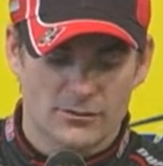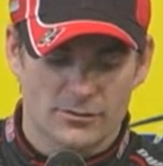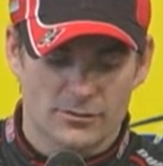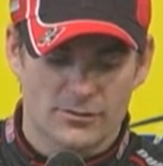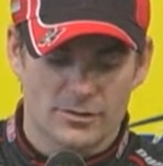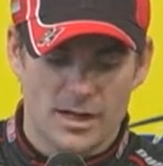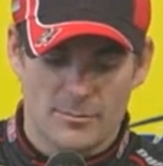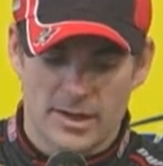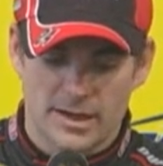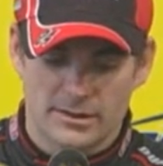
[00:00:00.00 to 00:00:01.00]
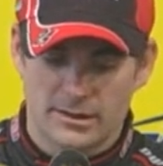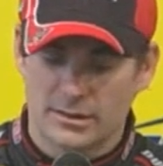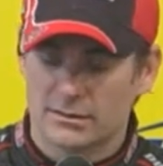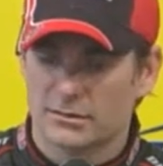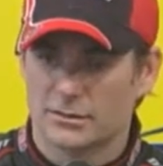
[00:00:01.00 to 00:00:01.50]
not
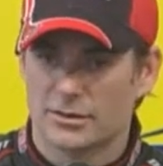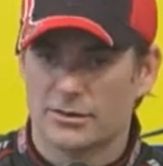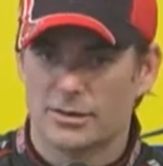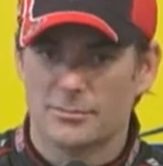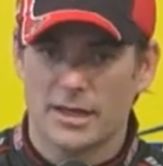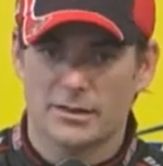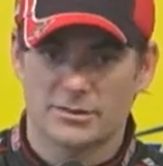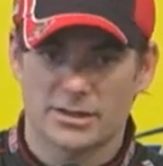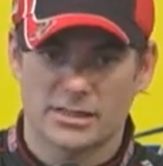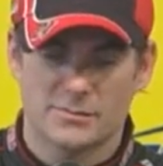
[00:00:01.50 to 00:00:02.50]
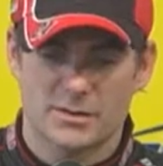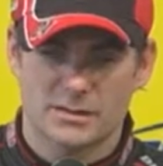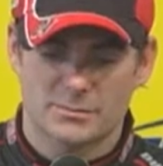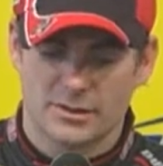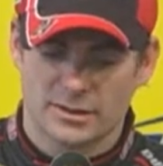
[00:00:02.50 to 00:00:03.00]
panicking. You know, he made
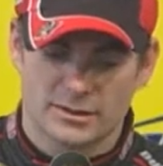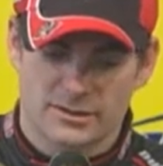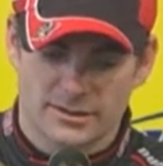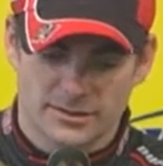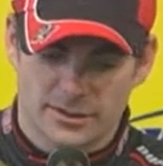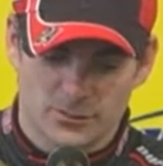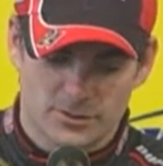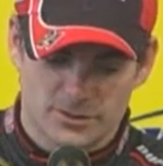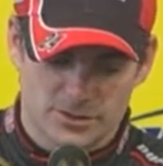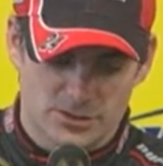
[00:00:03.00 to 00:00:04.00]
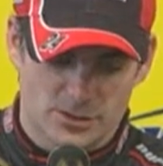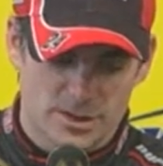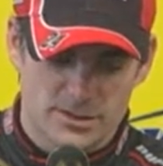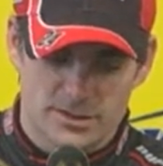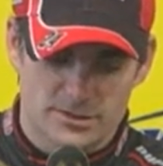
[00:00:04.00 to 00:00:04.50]
adjustments, but they weren't just
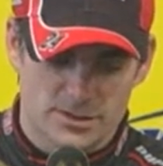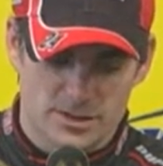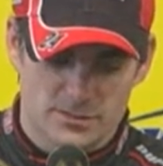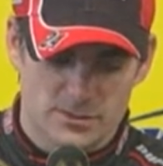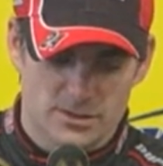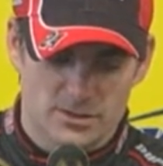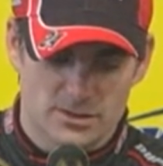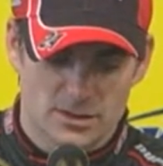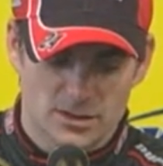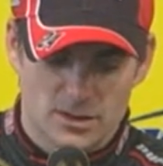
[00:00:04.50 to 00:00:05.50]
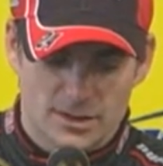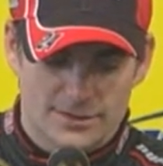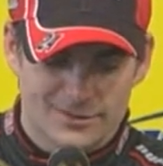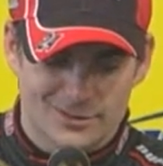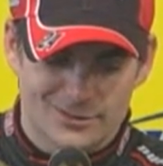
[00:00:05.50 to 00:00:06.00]
crazy adjustments.
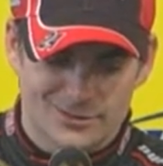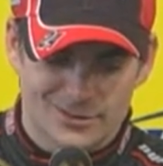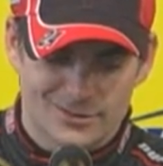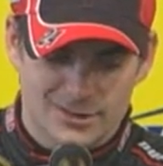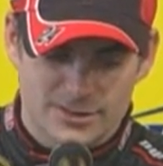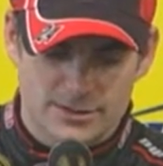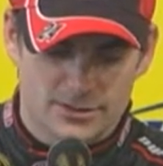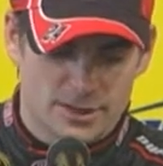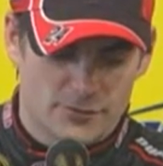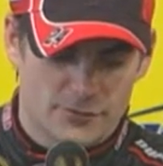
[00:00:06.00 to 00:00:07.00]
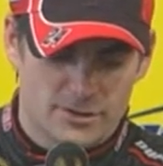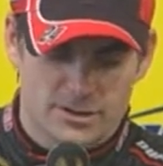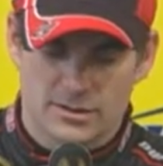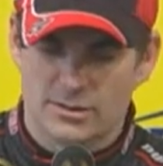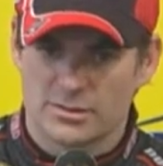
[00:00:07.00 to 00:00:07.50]
So, it does tell you how
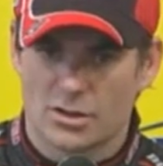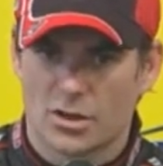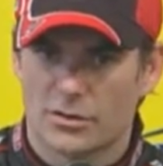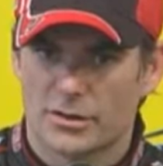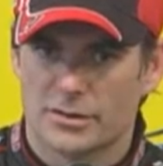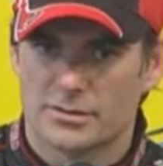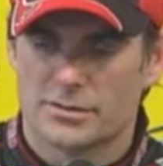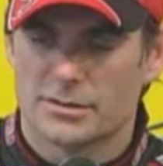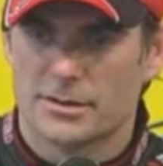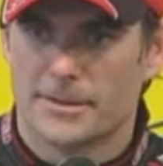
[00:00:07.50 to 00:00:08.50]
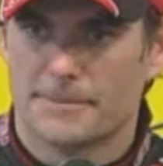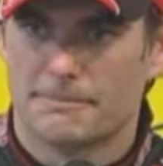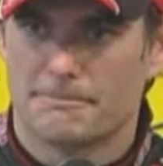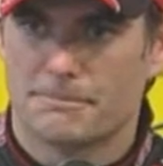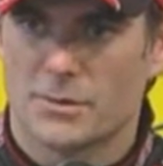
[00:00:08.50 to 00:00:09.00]
finicky this car is.
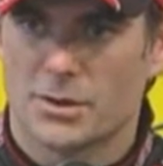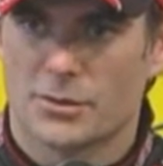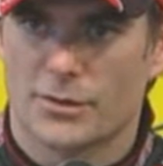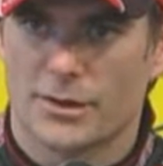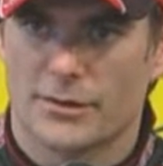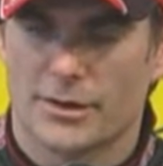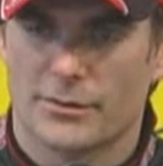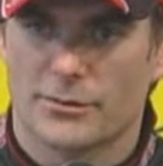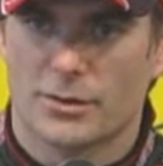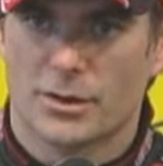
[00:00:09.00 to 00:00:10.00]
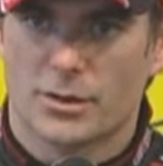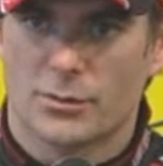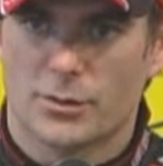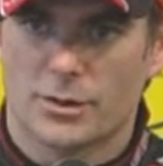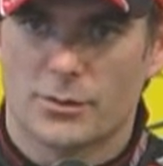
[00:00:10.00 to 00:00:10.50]
That
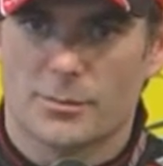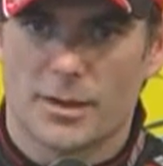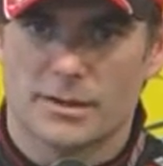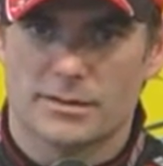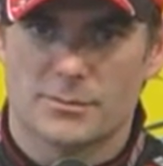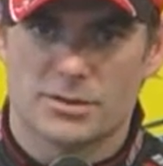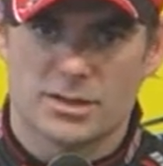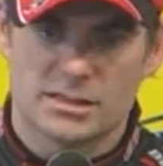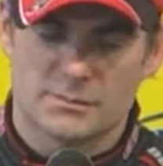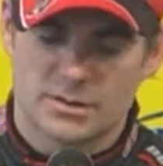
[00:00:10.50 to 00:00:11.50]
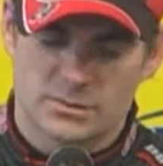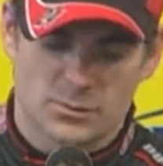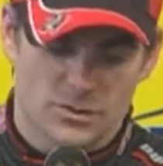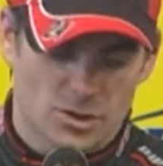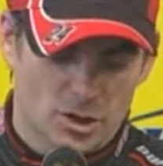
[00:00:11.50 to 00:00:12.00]
we made some adjustments
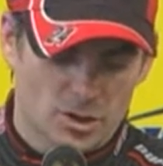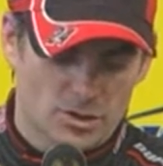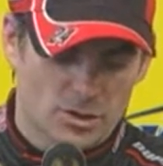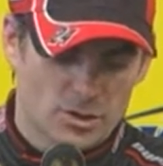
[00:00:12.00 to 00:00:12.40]
where the car